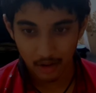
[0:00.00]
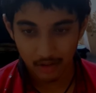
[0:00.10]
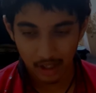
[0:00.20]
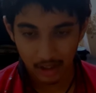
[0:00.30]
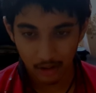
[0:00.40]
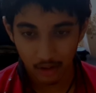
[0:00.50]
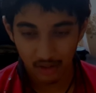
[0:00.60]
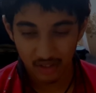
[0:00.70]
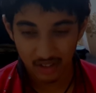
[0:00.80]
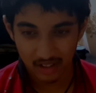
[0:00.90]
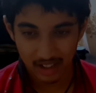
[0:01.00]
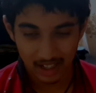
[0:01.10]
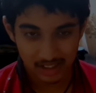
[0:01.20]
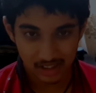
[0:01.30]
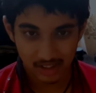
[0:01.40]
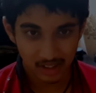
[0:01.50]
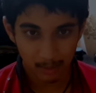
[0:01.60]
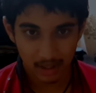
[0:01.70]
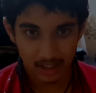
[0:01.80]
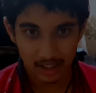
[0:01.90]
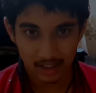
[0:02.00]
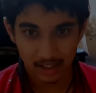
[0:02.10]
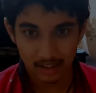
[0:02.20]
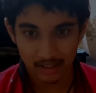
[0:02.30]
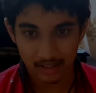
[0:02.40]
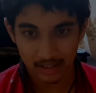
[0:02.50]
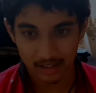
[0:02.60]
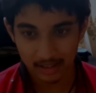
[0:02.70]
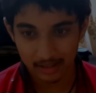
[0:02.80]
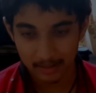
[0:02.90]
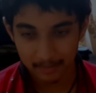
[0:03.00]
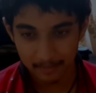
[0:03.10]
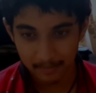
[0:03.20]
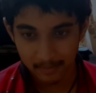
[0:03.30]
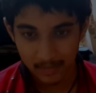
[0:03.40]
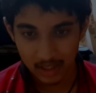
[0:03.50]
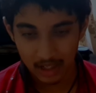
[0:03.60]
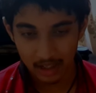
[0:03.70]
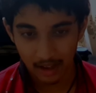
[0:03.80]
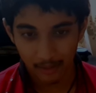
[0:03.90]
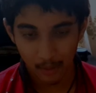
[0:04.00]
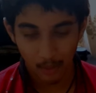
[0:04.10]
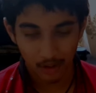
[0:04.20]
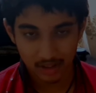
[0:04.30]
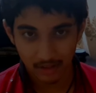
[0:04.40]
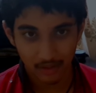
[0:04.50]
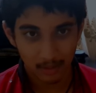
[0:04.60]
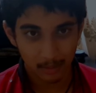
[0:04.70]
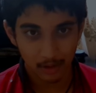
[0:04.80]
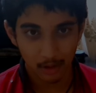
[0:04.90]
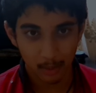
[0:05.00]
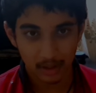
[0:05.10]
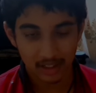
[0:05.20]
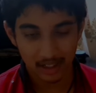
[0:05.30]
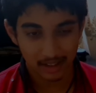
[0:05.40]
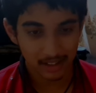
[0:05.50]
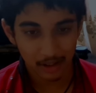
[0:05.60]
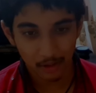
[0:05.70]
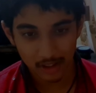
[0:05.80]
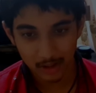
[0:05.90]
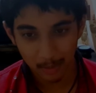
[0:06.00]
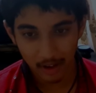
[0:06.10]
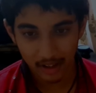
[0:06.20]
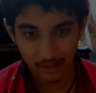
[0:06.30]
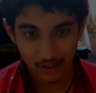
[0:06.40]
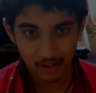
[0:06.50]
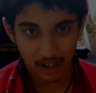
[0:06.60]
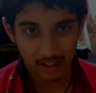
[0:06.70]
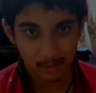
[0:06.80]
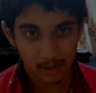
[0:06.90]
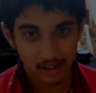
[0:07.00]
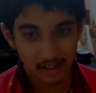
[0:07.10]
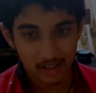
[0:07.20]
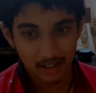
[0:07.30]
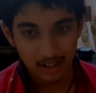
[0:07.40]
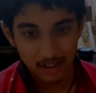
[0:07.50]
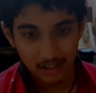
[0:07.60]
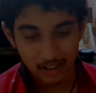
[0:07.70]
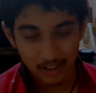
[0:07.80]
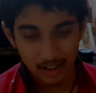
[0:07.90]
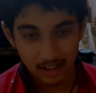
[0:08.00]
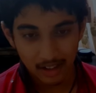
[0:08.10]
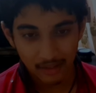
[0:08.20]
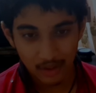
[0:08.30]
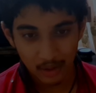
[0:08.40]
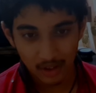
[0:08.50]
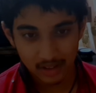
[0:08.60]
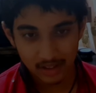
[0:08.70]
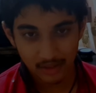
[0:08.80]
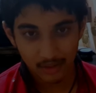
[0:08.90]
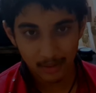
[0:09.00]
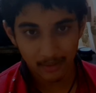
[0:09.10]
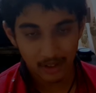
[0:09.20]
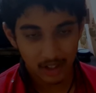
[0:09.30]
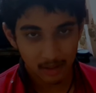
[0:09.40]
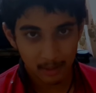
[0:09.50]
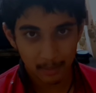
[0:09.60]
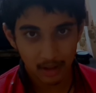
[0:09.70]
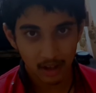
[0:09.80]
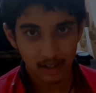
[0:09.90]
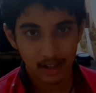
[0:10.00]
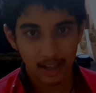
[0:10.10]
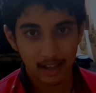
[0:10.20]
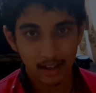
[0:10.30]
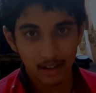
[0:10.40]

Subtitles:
trying to go for elections or something like that. And yeah, you have to watch the film to know about that because I don't want to spoil it for you guys. But if you're watching this film for a human plot like